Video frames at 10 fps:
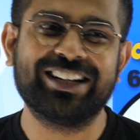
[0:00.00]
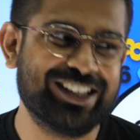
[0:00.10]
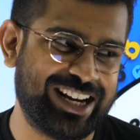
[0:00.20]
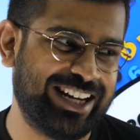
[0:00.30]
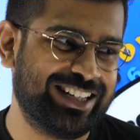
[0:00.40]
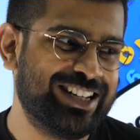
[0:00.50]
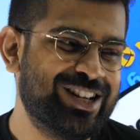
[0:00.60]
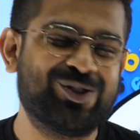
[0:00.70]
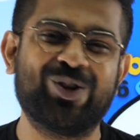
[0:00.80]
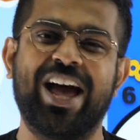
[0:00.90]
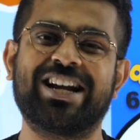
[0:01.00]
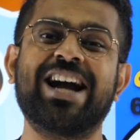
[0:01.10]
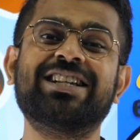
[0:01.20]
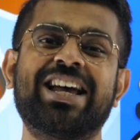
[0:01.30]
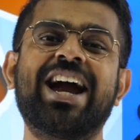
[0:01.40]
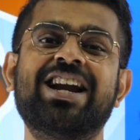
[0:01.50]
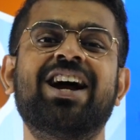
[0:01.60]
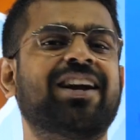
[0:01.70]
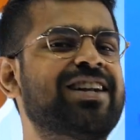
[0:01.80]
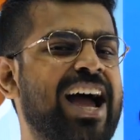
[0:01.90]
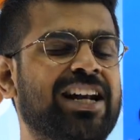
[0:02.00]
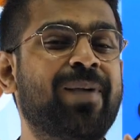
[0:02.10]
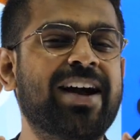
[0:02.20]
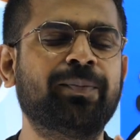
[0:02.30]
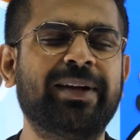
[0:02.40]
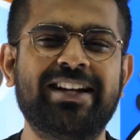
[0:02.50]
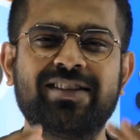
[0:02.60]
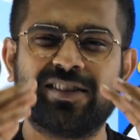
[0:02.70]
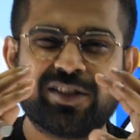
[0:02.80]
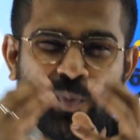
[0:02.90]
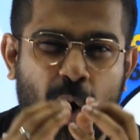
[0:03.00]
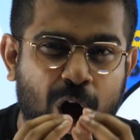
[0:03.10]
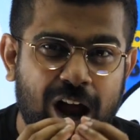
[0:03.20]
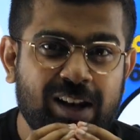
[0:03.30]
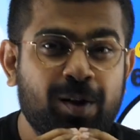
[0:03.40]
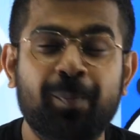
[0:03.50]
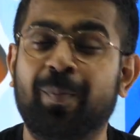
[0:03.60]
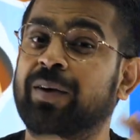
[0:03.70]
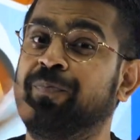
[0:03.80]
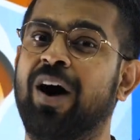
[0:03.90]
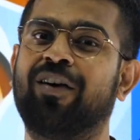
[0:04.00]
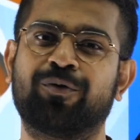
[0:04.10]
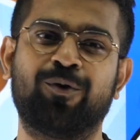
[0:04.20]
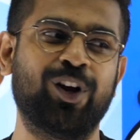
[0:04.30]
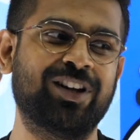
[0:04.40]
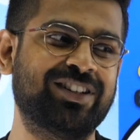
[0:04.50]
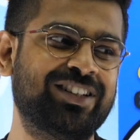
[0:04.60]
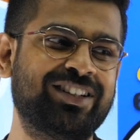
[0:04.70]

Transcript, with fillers: great. So like I said, dynamite means small but powerful.